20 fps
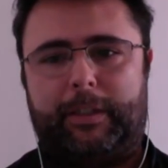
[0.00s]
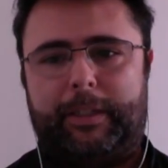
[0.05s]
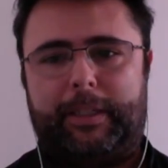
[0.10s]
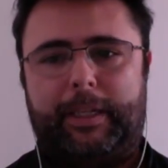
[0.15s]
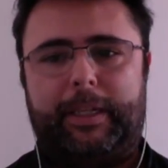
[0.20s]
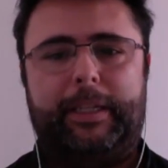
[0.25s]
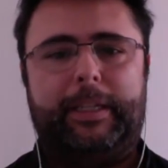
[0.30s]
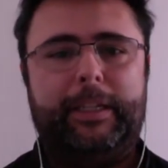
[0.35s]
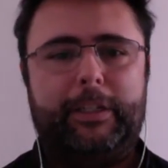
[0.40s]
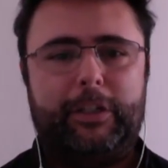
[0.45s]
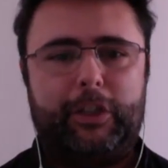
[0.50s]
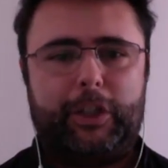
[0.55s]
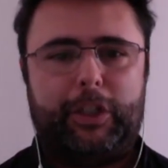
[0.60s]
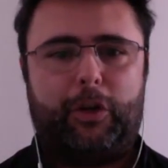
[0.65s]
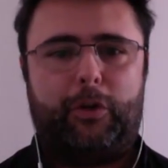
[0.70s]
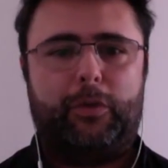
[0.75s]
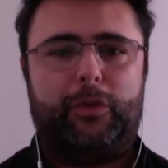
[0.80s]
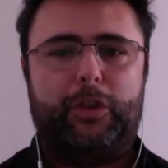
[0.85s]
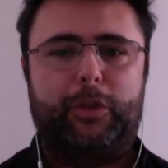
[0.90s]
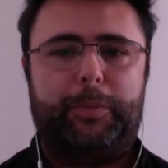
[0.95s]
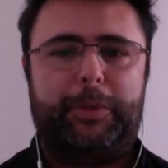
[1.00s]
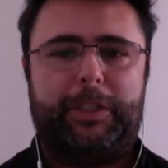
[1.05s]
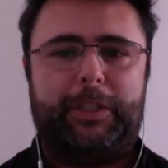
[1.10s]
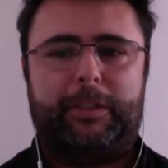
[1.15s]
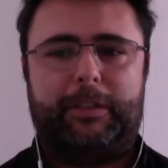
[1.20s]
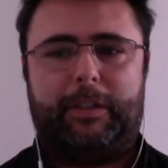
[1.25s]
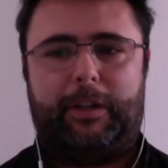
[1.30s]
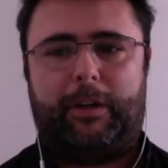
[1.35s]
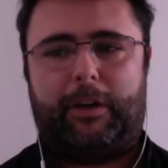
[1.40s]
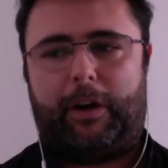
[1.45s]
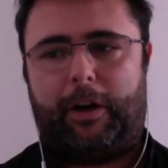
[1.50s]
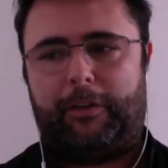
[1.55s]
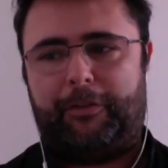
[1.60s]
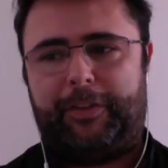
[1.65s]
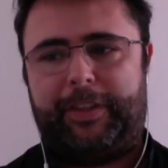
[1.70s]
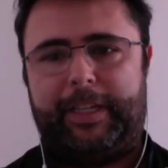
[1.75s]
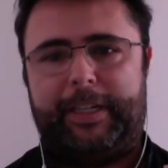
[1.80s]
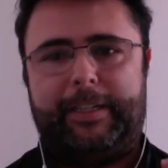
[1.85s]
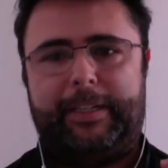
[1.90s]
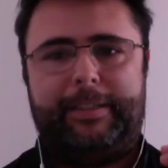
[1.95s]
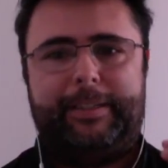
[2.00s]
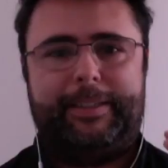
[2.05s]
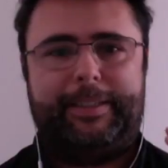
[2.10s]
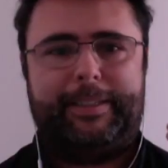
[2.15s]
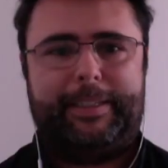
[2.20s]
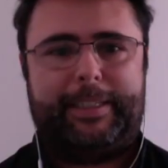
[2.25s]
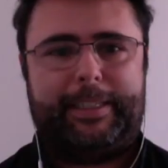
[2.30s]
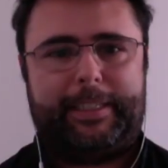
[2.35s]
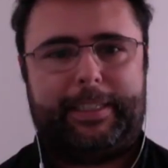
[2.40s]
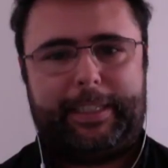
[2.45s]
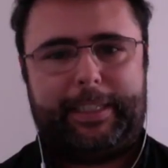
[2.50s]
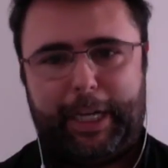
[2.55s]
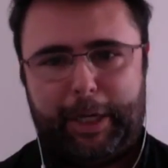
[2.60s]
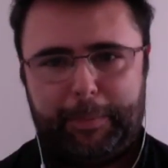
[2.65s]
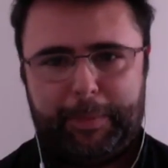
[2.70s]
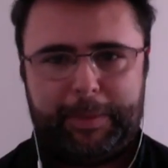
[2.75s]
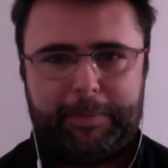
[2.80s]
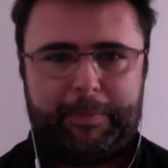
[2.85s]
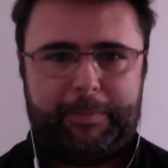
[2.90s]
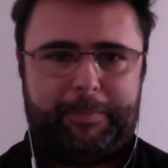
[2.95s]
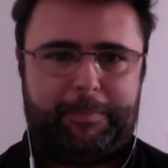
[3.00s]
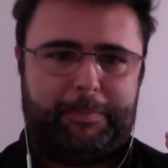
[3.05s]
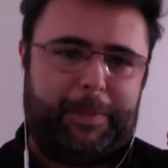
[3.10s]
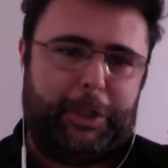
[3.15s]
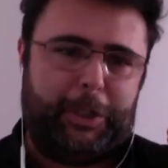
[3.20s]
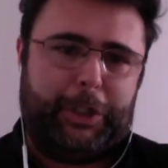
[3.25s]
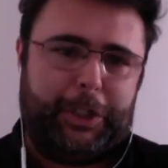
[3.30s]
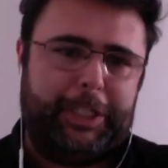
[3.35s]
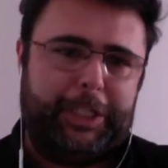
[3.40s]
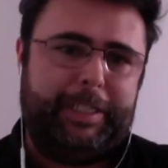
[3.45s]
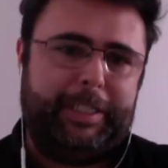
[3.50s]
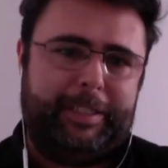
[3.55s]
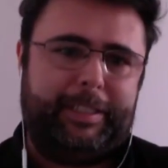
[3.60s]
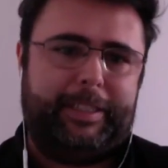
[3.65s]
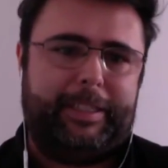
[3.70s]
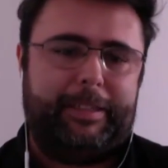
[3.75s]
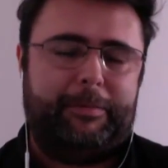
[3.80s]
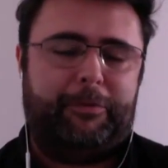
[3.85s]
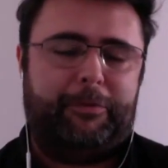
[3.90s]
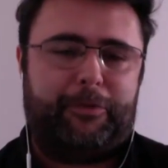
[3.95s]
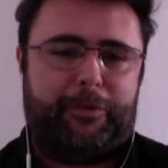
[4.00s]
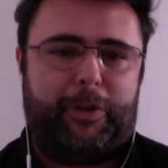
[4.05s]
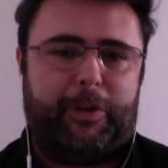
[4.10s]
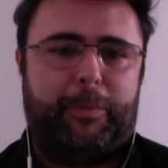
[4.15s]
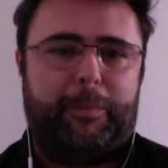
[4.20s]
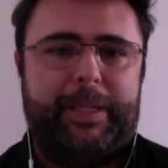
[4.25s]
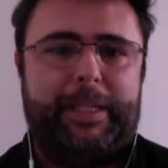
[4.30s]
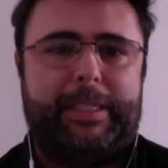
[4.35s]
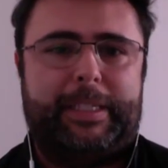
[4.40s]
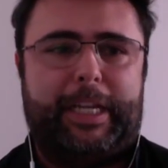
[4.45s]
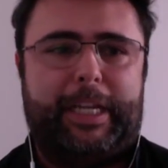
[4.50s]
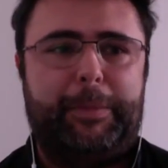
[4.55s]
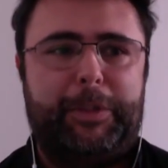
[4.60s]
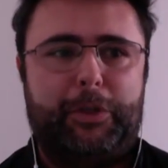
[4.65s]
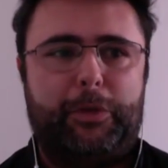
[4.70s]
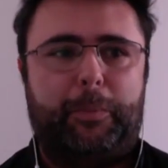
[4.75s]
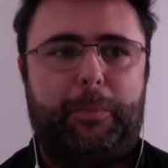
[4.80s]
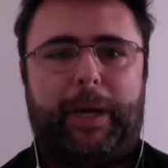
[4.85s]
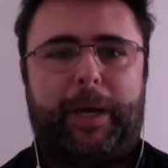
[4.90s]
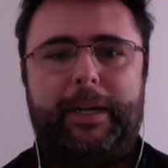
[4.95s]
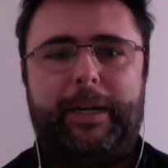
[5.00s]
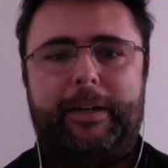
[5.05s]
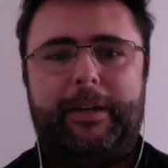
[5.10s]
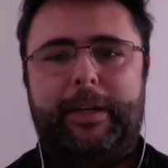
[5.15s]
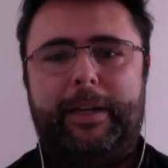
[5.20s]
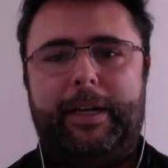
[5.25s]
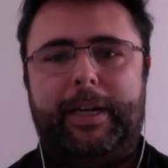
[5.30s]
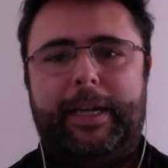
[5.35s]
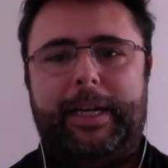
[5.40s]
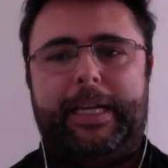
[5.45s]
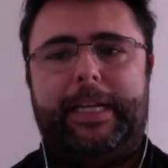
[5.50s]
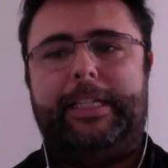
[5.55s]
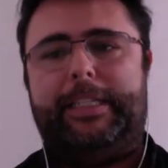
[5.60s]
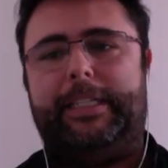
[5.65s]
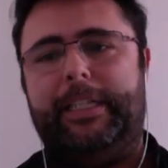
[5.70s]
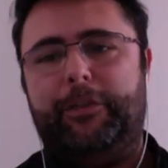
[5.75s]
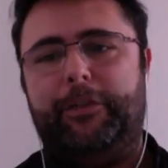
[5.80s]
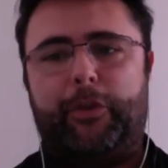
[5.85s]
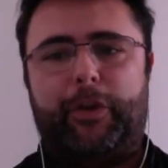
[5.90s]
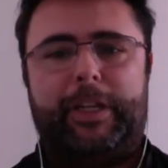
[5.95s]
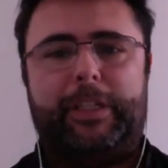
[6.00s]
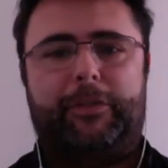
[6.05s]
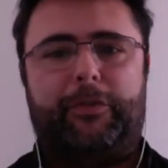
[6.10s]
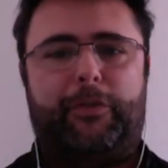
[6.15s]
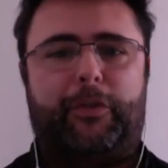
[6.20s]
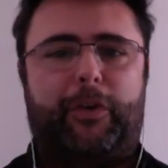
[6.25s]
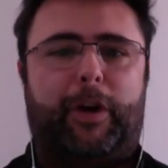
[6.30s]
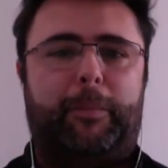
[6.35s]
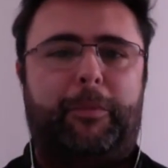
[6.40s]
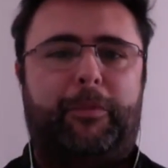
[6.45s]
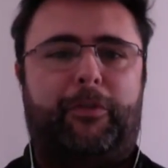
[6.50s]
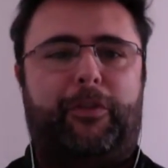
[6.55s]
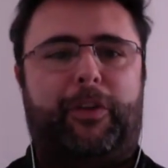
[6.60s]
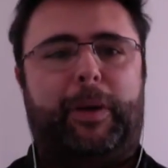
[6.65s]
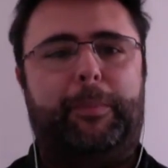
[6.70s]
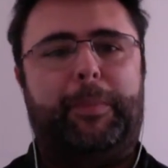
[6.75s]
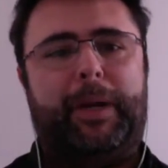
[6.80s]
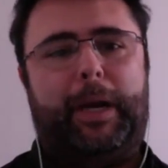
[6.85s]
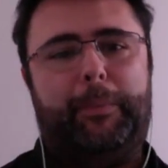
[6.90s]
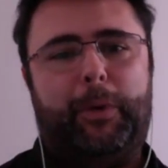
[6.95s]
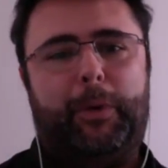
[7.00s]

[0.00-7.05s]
energy consumption of the same machine from the same supplier is different from Fab Lab